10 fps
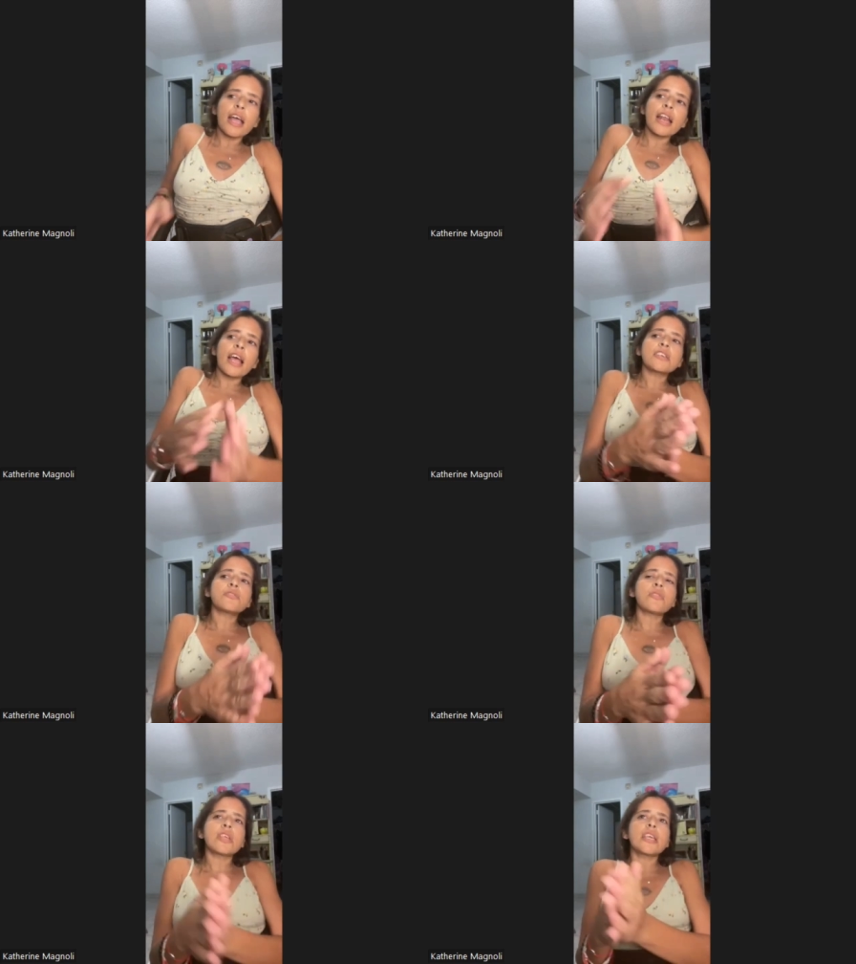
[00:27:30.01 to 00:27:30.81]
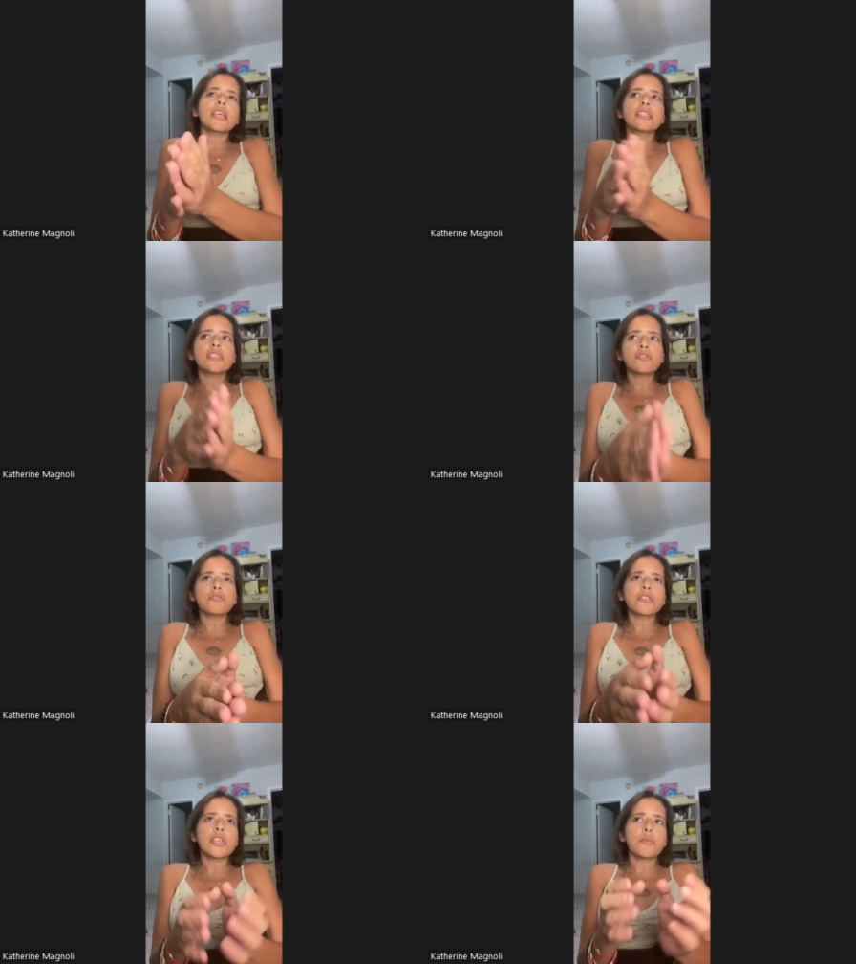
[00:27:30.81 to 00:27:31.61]
And actually, it's
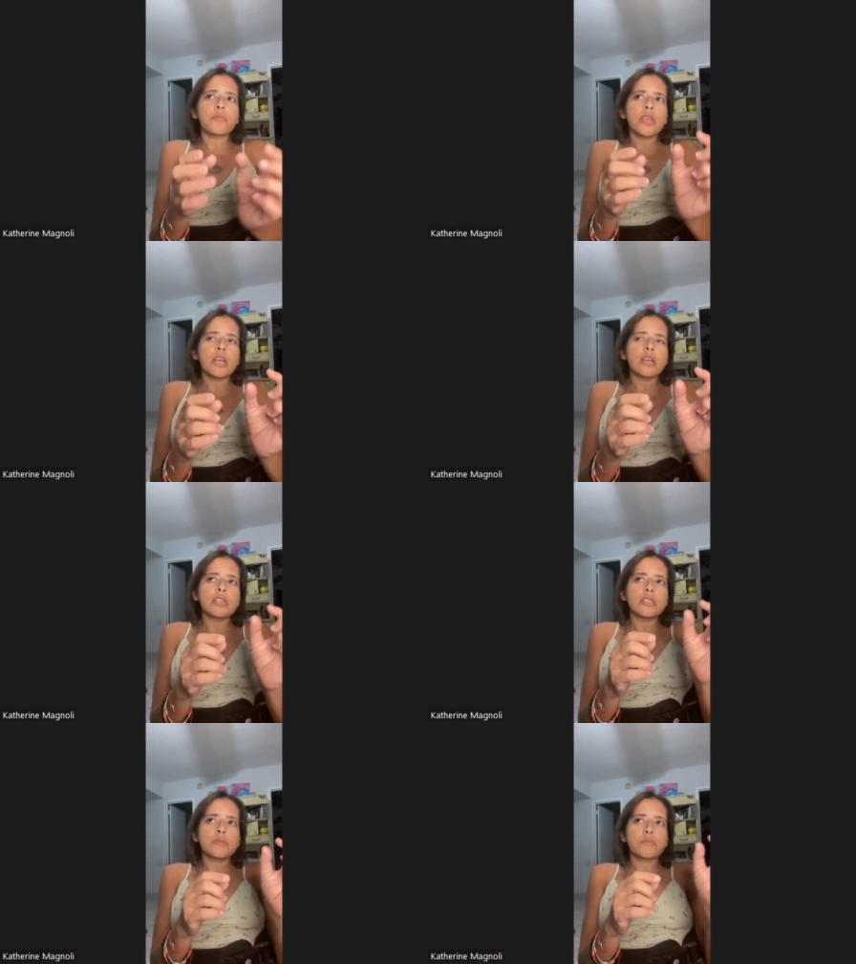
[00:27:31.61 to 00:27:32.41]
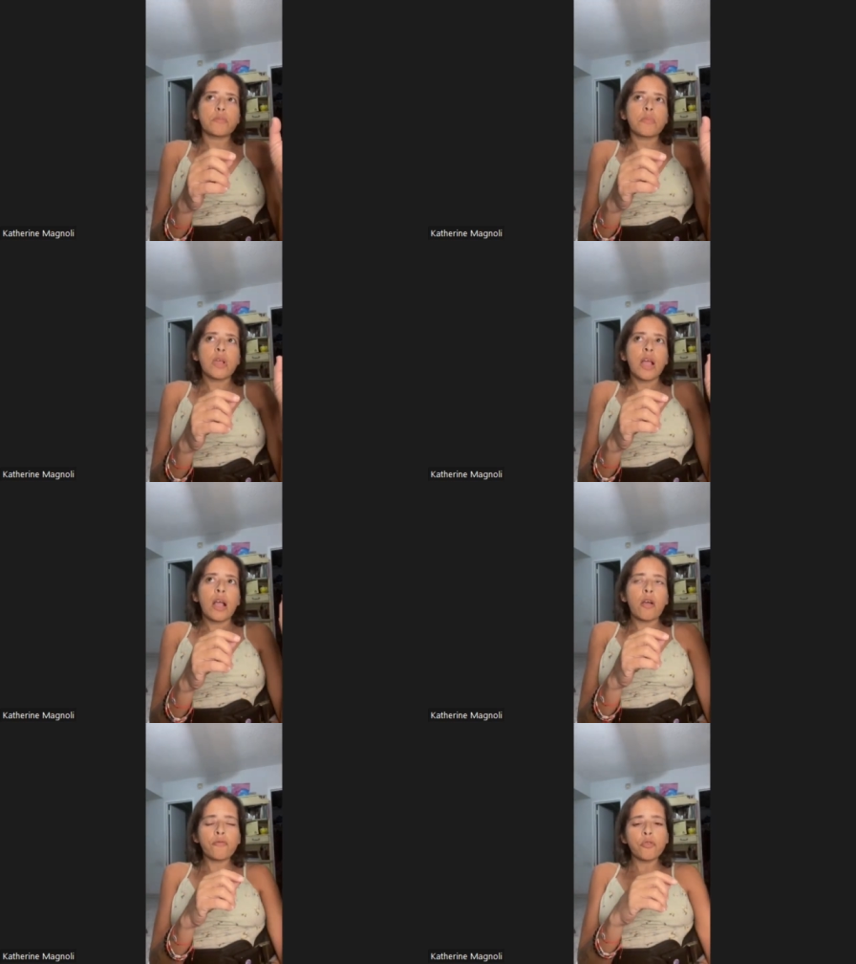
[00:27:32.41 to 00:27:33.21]
interesting because
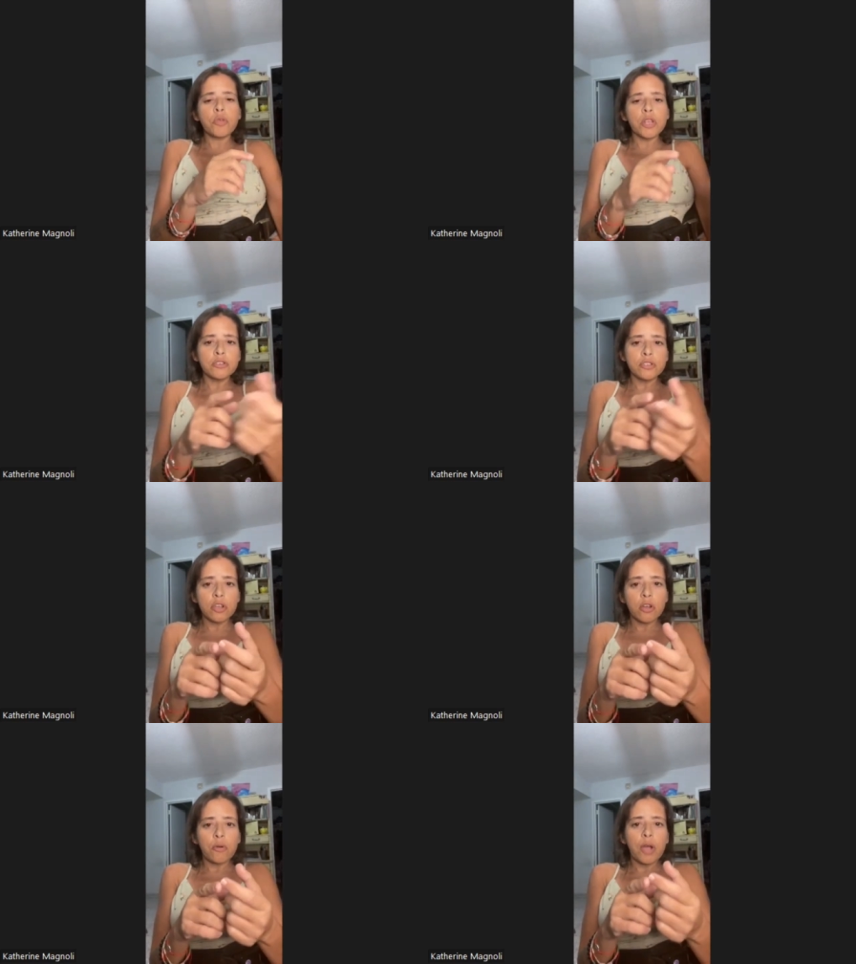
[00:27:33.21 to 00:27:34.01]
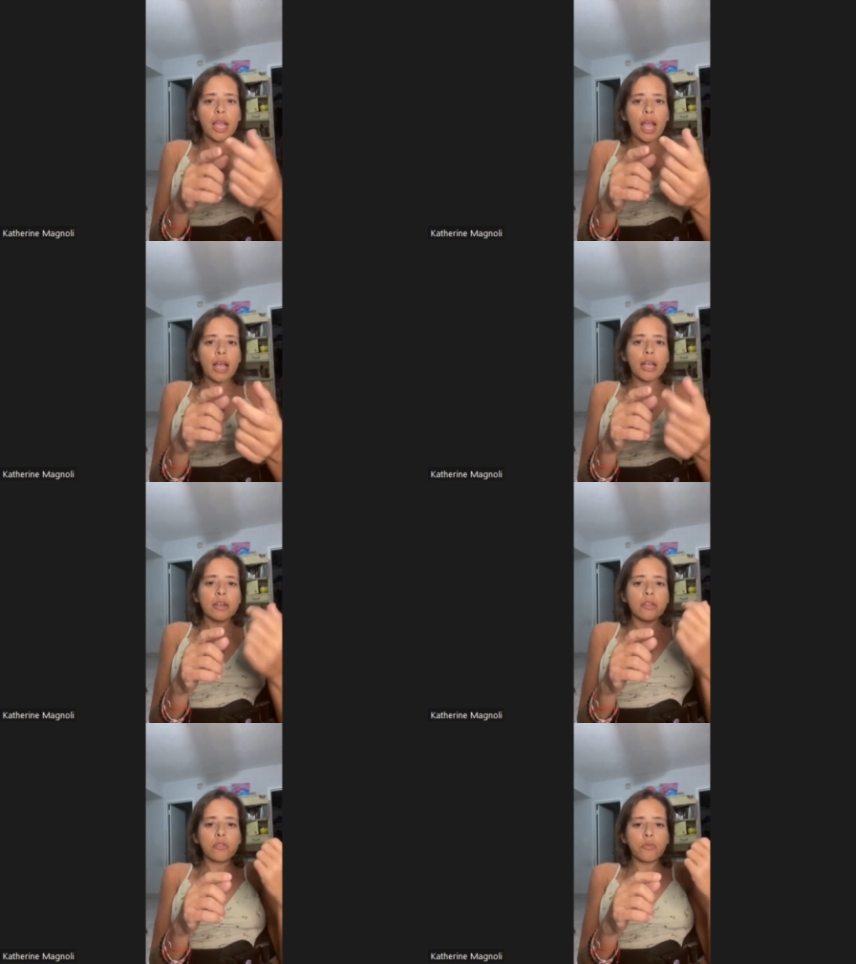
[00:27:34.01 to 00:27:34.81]
a few years ago, I
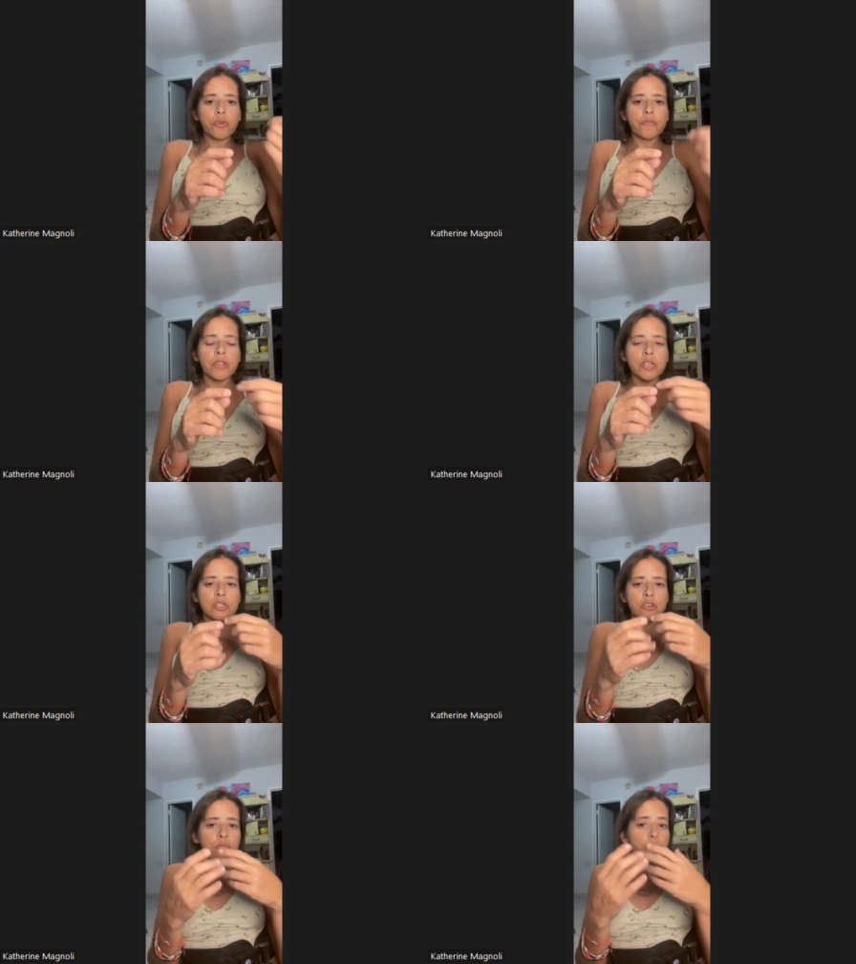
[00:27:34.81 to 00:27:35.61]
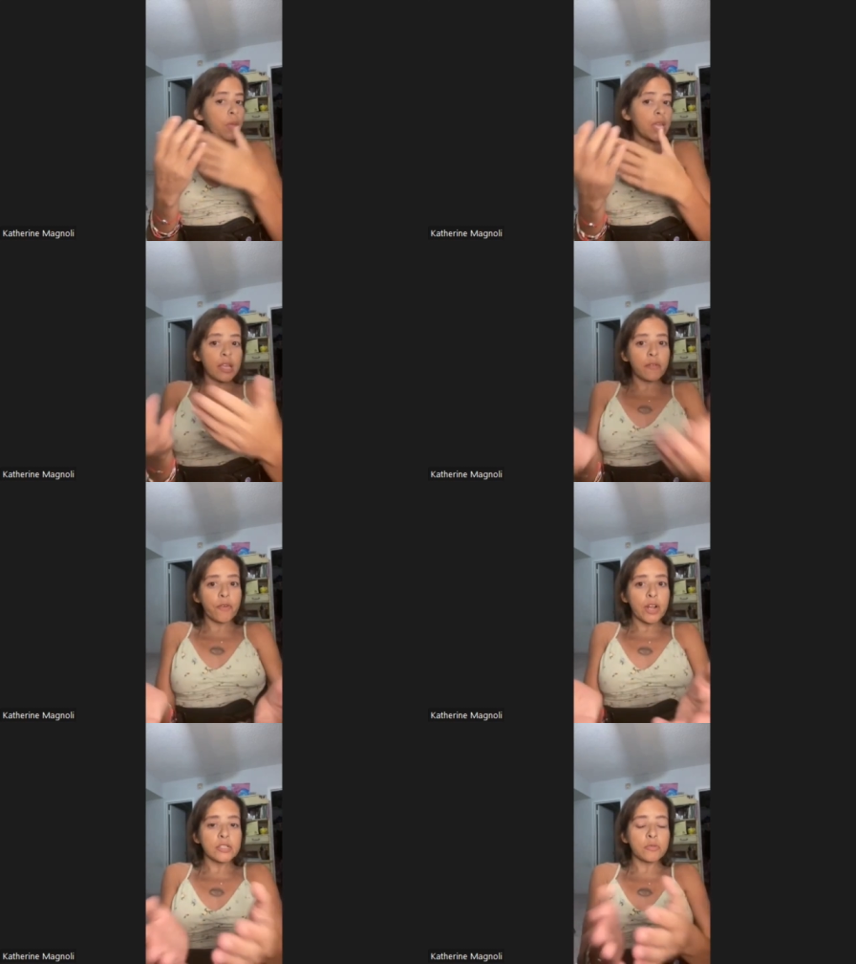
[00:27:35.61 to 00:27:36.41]
had the privilege of making
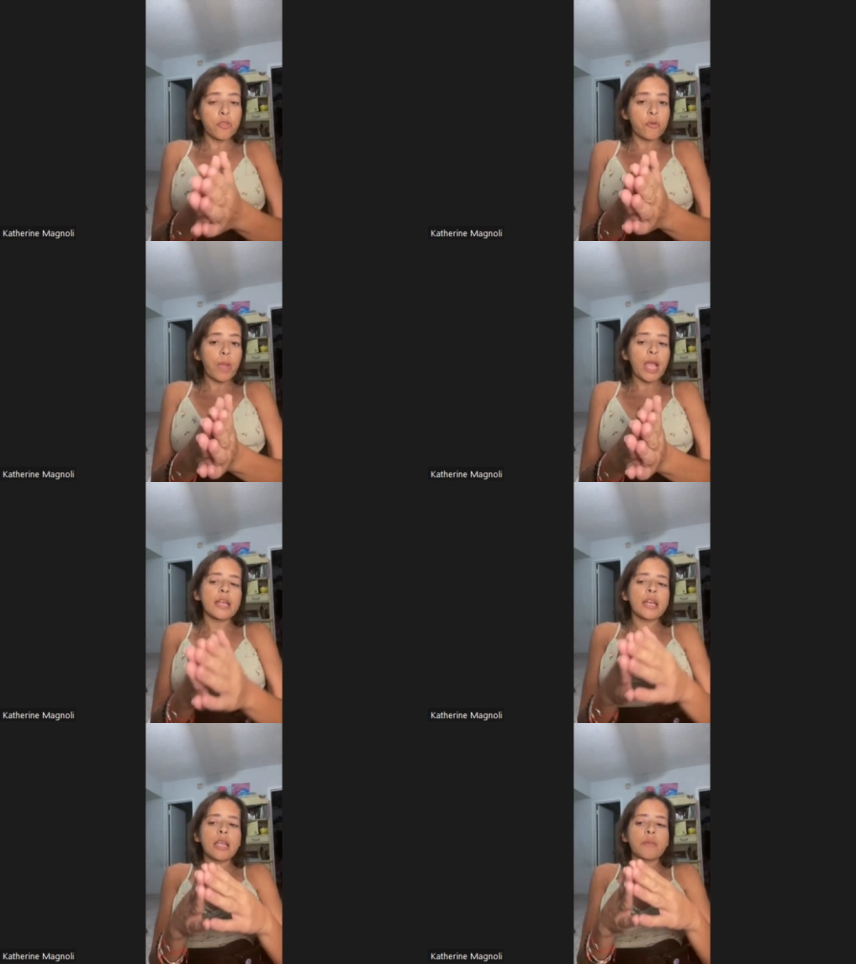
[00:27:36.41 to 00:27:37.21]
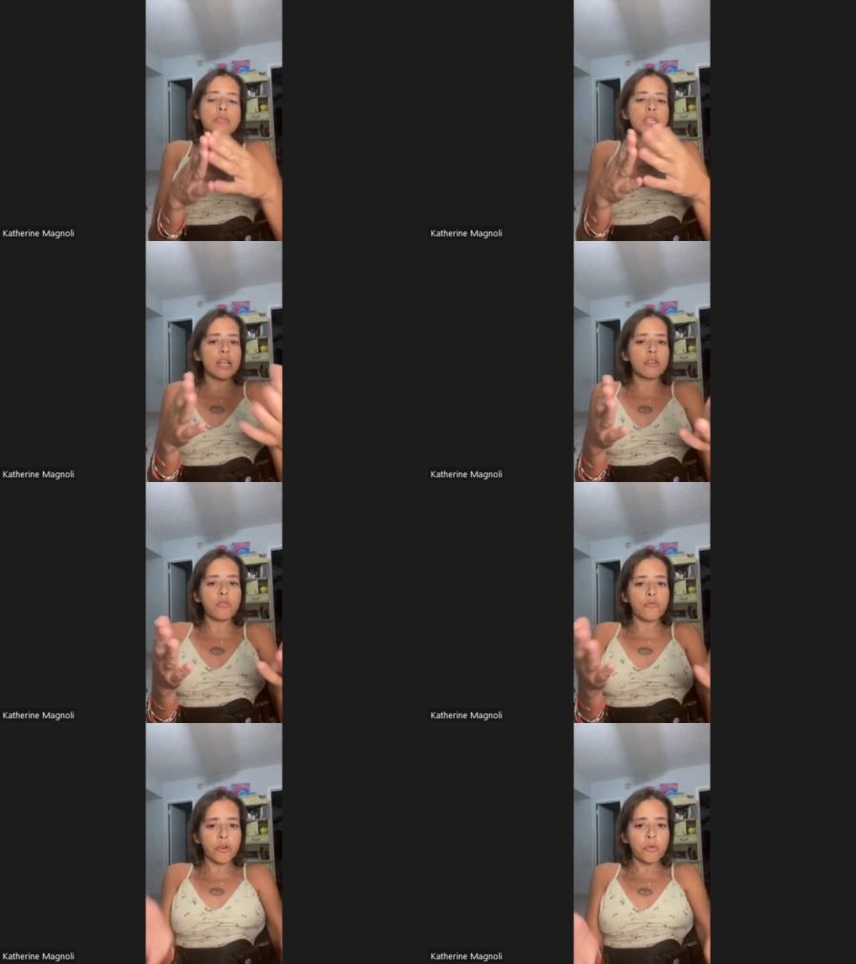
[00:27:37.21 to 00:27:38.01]
friends with a man named
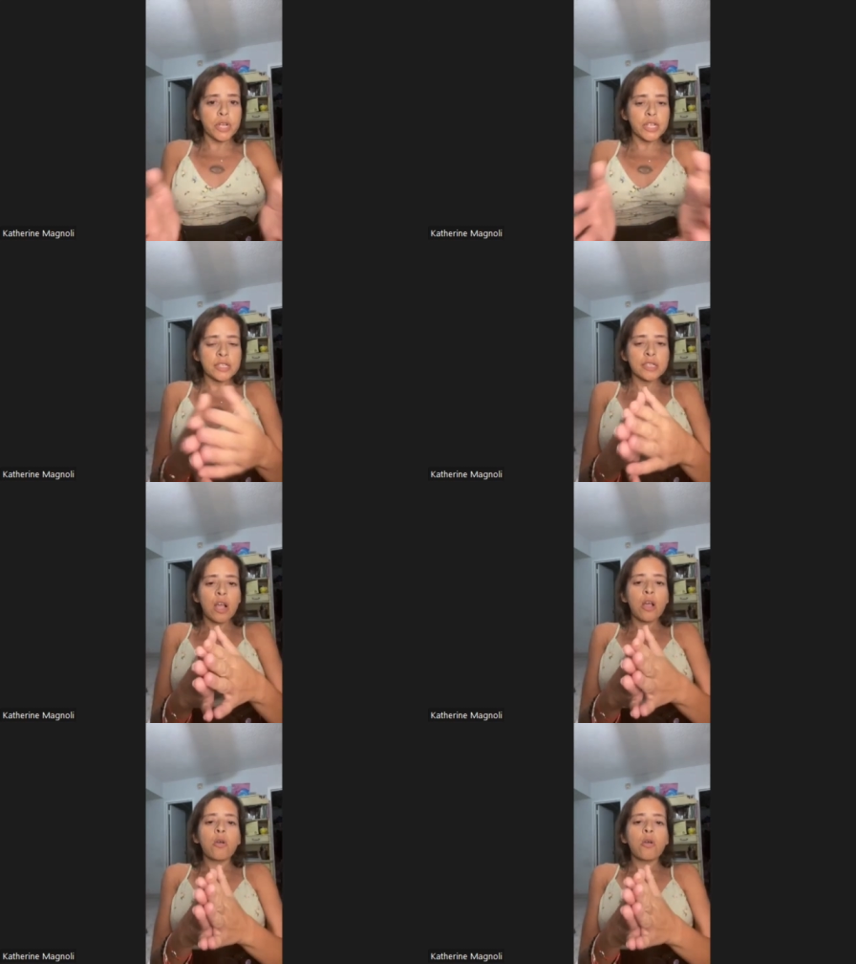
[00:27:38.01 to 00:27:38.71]
Daniel Ruiz,